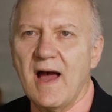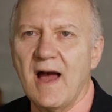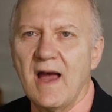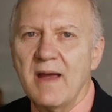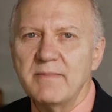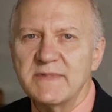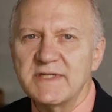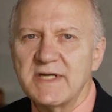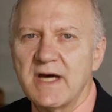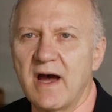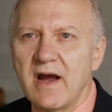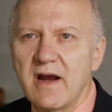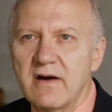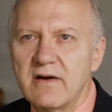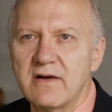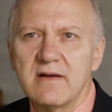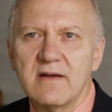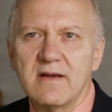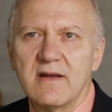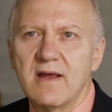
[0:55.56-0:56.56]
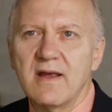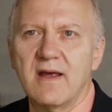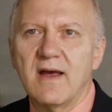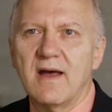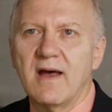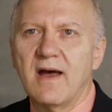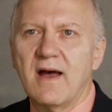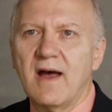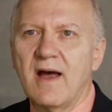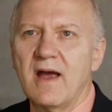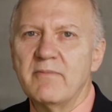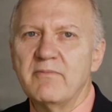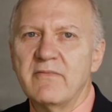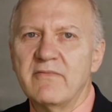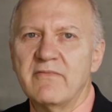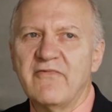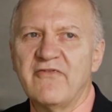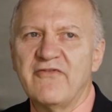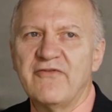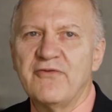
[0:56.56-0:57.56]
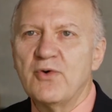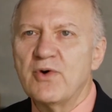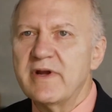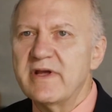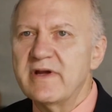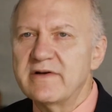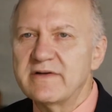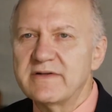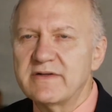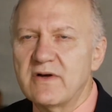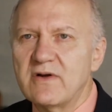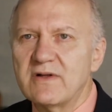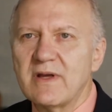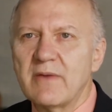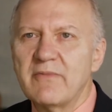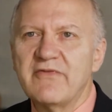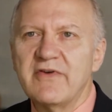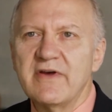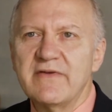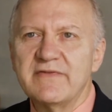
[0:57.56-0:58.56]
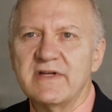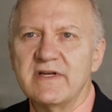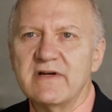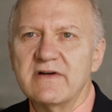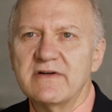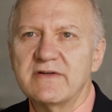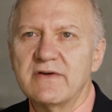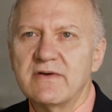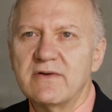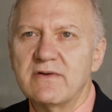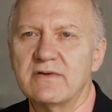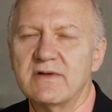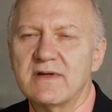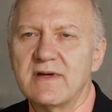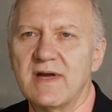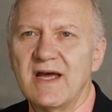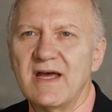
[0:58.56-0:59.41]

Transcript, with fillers: I'm tired. I'm 40 years old. I'm 50 years old.